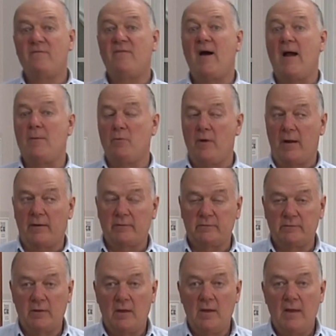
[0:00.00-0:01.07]

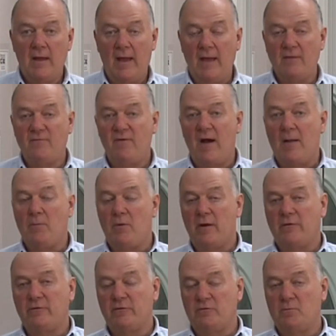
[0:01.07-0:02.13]
Fibrex. And
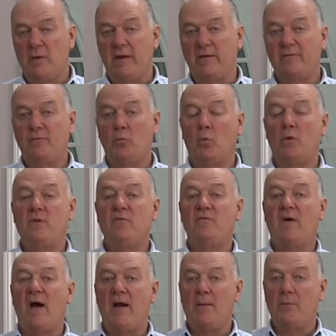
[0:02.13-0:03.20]
Fibrex is made of wood
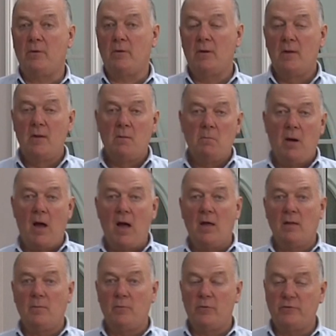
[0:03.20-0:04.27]
fiber,
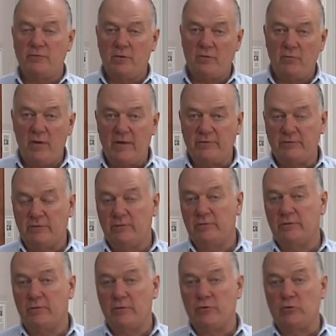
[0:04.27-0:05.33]
polymers, and resins
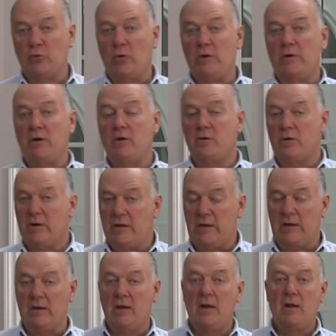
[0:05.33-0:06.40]
that are joined under
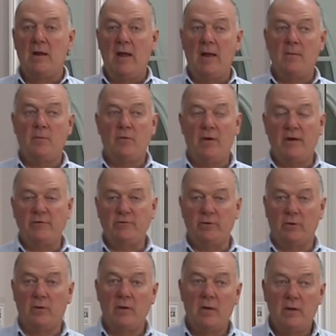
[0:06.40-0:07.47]
heat and
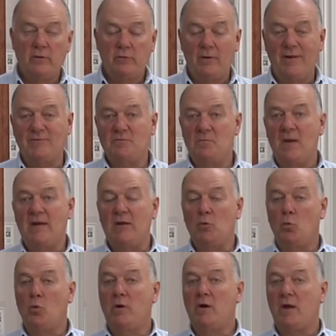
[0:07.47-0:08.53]
pressure. So it has many
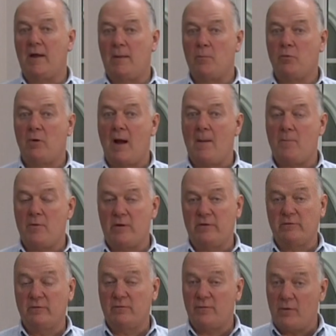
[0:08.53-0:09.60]
wood-like
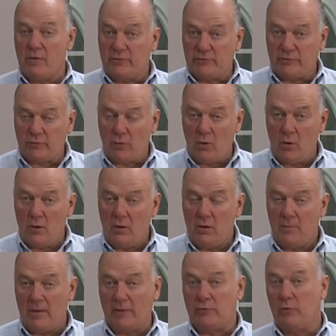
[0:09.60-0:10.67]
properties. It's very strong,
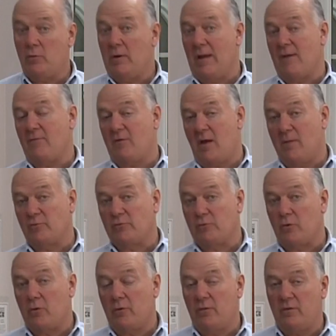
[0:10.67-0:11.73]
about two and a half times
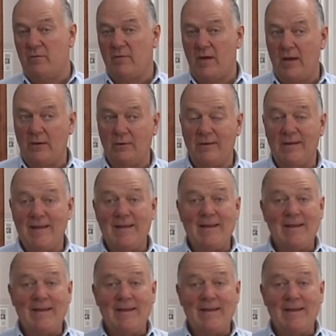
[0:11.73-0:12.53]
stronger than vinyl.